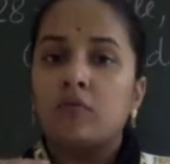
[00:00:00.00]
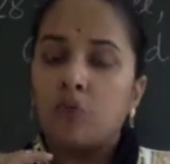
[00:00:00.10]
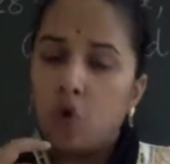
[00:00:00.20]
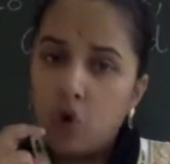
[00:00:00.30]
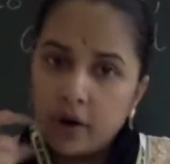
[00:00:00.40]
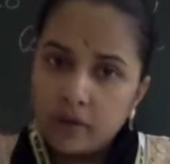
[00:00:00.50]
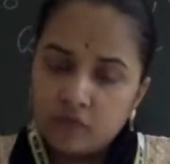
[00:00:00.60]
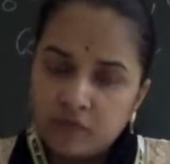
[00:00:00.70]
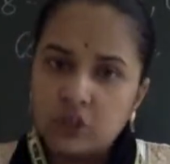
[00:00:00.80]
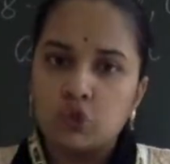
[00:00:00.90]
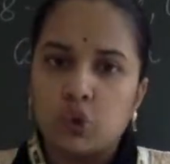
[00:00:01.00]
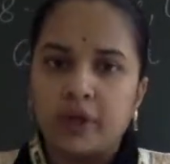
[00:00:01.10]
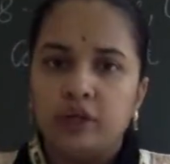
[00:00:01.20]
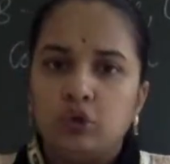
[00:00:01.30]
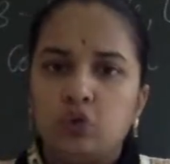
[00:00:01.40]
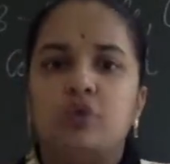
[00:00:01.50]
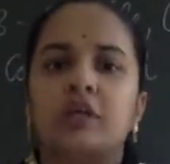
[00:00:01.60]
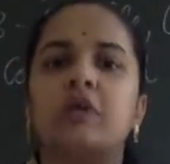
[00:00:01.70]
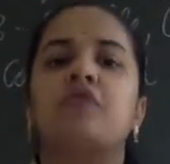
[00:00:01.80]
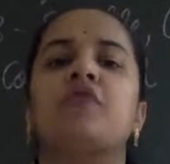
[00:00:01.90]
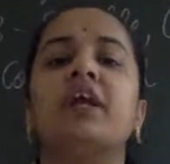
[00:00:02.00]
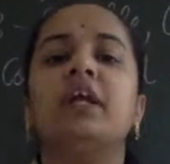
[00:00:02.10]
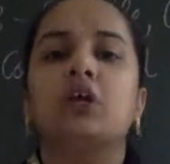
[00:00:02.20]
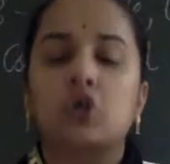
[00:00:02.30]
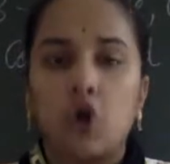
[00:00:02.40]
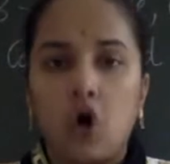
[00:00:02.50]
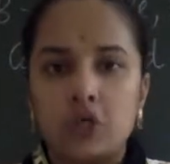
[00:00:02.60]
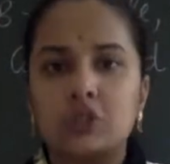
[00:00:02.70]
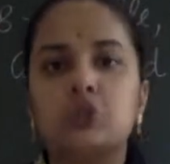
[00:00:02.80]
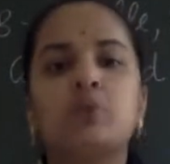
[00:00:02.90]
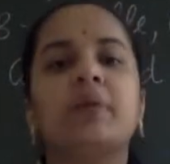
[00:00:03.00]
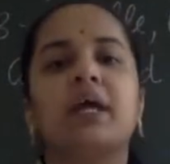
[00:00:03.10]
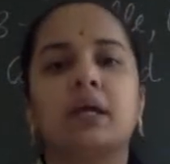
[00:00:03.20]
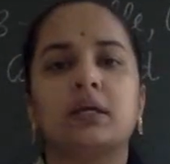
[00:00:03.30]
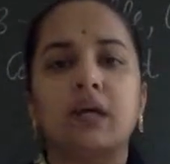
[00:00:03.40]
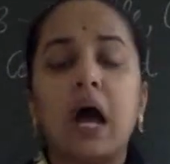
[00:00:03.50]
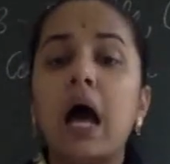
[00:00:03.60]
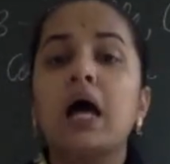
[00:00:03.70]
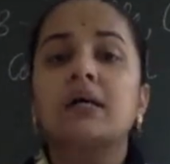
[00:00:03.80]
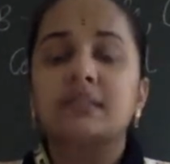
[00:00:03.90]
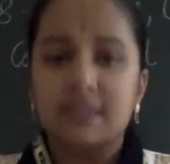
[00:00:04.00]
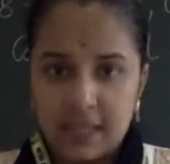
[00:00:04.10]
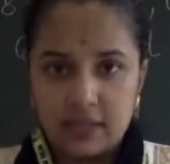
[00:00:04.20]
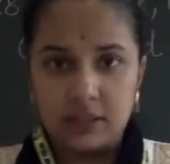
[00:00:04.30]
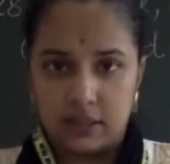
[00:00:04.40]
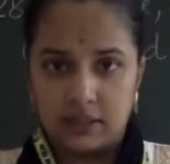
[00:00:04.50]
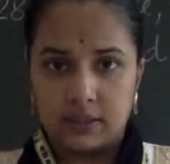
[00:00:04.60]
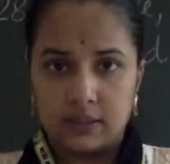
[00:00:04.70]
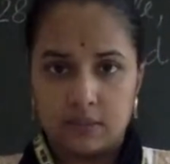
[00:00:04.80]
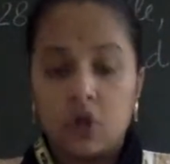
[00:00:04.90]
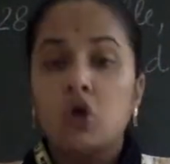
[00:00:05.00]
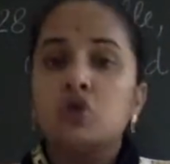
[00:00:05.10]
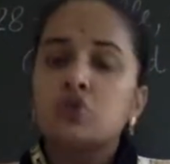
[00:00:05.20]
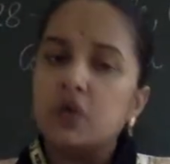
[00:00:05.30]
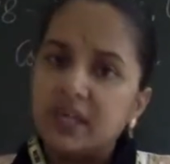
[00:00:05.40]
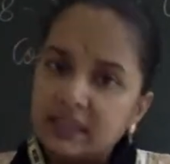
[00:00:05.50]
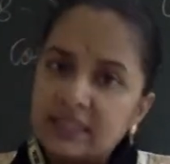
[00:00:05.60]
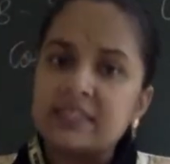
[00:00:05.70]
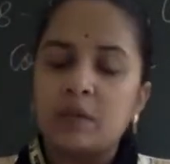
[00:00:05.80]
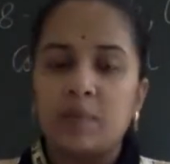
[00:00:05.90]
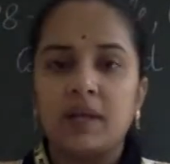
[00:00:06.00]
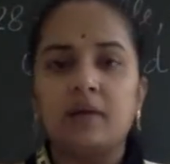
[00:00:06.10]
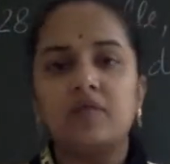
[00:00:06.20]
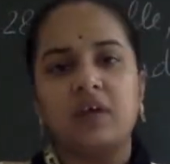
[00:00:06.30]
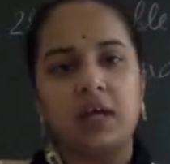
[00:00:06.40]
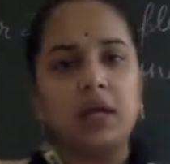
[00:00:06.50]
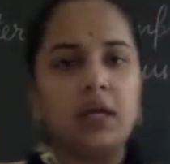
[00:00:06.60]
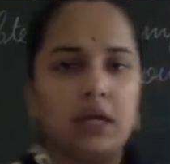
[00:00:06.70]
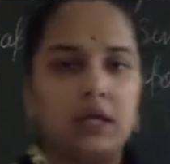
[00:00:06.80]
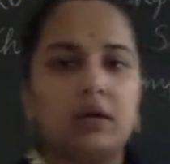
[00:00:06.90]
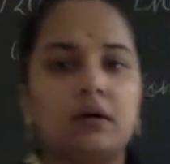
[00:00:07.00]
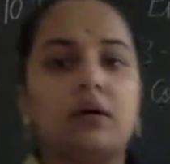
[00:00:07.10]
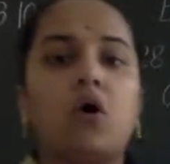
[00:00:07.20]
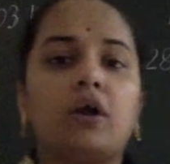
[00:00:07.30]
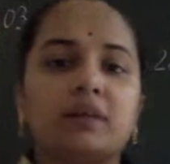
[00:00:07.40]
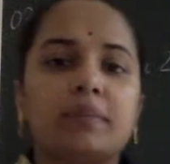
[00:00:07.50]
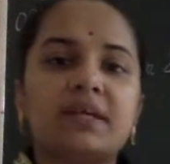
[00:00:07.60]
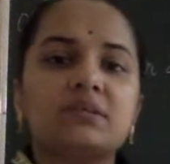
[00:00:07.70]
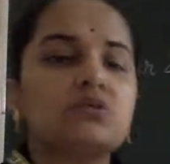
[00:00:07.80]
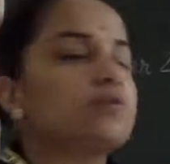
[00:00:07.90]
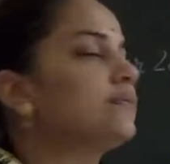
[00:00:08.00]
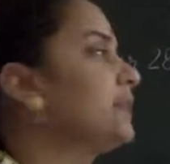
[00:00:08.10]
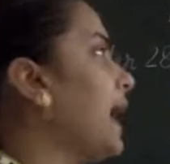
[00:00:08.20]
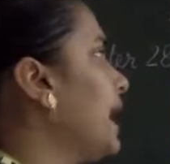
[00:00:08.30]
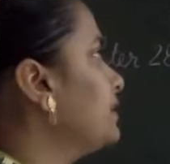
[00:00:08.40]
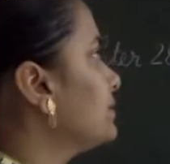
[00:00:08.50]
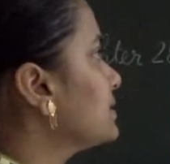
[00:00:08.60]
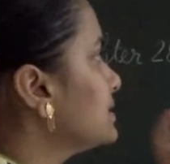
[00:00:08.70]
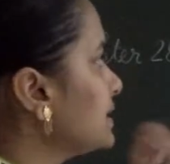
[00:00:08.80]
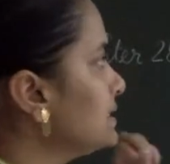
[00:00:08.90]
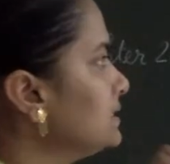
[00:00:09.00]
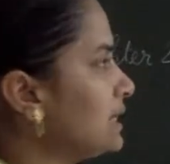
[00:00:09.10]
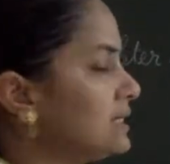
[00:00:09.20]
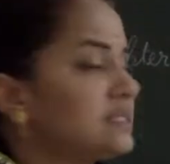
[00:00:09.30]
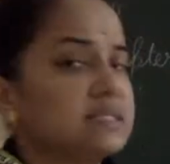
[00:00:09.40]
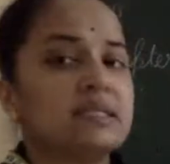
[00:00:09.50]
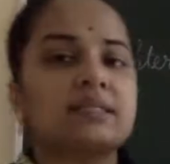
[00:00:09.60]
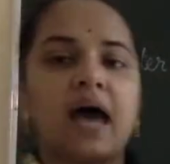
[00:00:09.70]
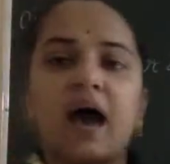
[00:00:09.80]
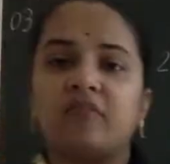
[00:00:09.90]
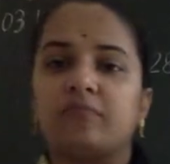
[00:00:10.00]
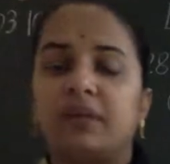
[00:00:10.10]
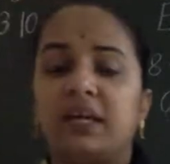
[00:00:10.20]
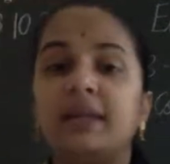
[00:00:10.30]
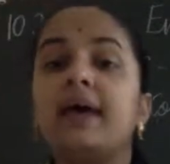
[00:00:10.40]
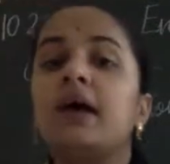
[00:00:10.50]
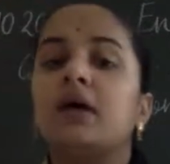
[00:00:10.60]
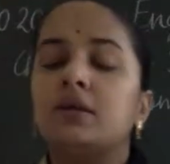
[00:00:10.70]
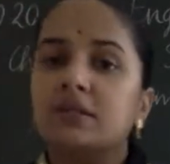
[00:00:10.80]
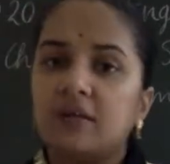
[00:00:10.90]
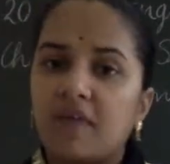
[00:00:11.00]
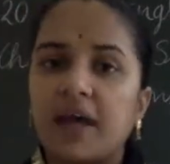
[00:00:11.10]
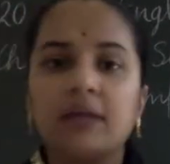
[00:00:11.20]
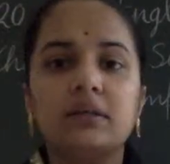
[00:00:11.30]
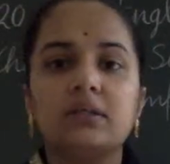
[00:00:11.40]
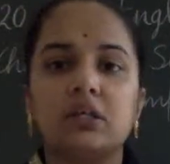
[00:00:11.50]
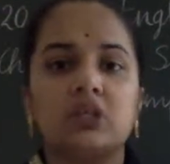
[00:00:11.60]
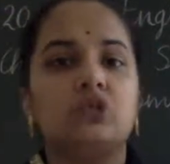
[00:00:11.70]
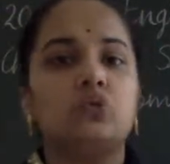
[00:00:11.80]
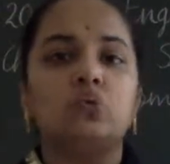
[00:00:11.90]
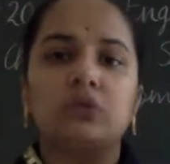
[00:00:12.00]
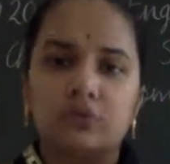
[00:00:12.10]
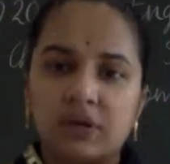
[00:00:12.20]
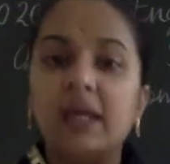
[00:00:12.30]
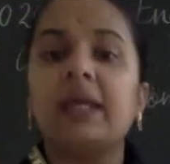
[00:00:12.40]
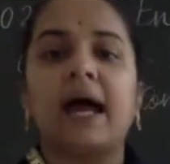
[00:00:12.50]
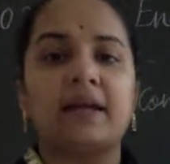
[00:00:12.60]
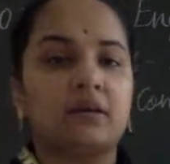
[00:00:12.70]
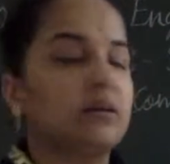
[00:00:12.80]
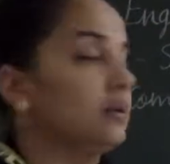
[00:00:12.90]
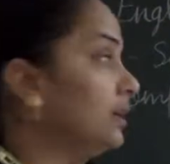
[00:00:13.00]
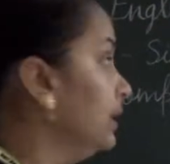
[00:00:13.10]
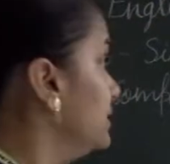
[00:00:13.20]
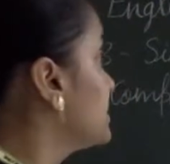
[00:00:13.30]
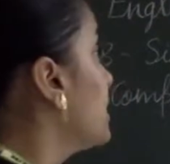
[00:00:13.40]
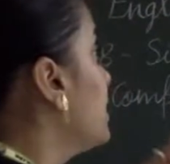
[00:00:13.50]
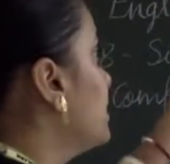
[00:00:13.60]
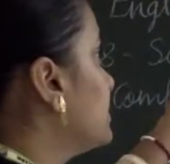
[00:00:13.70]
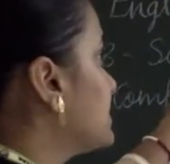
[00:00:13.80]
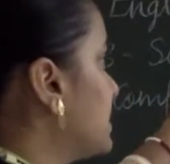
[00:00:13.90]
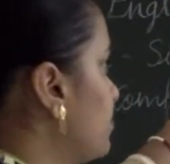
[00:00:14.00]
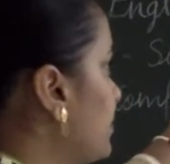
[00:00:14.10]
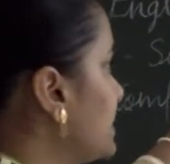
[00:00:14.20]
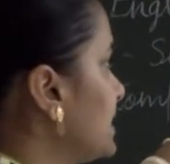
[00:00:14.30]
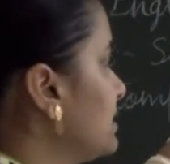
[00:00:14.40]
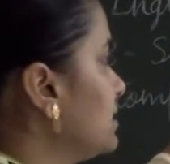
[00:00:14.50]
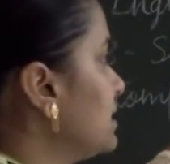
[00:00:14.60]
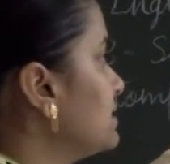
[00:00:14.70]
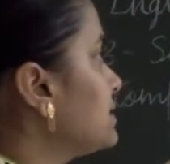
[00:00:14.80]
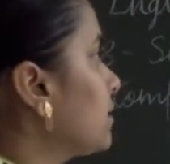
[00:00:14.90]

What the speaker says: or we join two different clauses to make it a sentence. So in the similar way, here on the basis of that, the sentences have been divided into three categories: the simple sentence, the